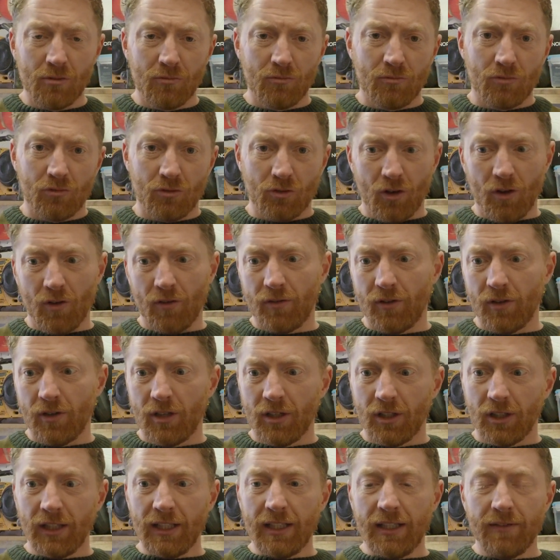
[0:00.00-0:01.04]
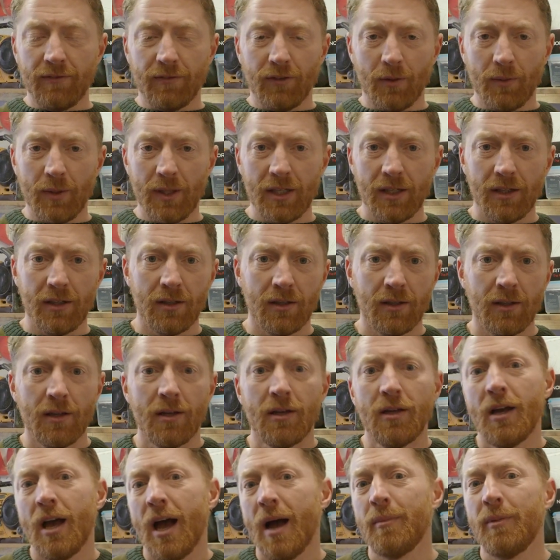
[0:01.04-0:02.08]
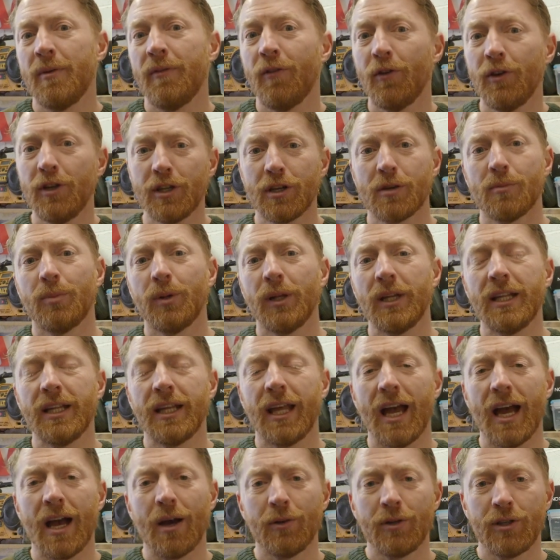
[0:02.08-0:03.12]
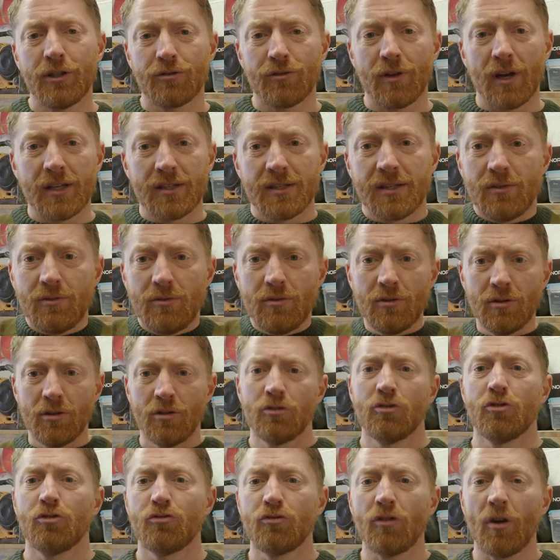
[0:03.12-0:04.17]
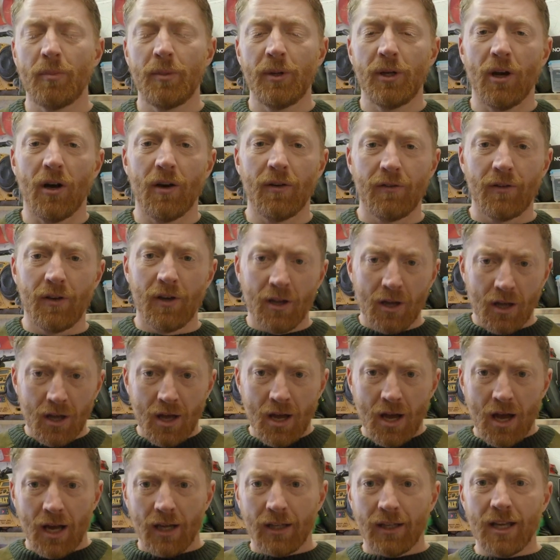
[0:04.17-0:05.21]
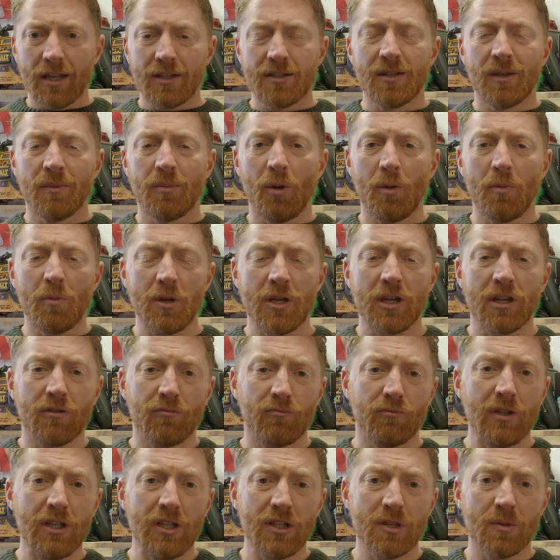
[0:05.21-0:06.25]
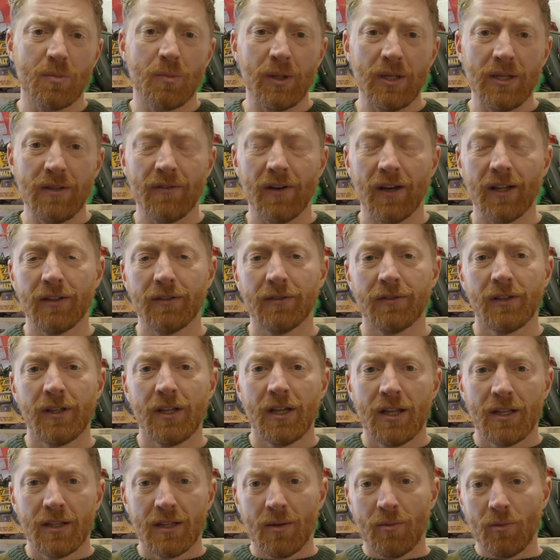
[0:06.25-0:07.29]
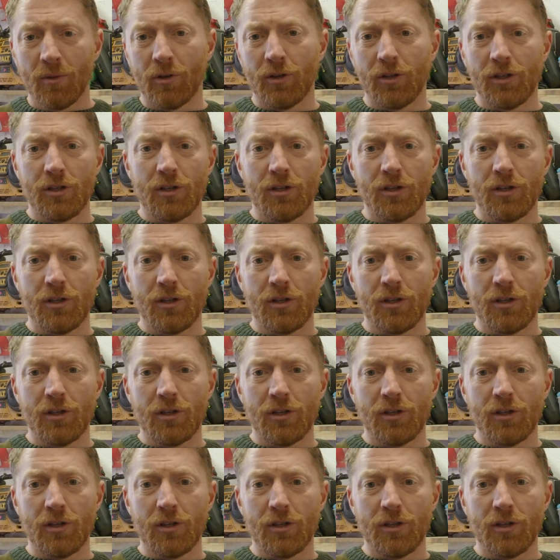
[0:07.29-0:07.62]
sort of cleaning fluid, and before you completely get out your dry suit, just drop it off and get to the point where you can reach your P-valve. Then what we're going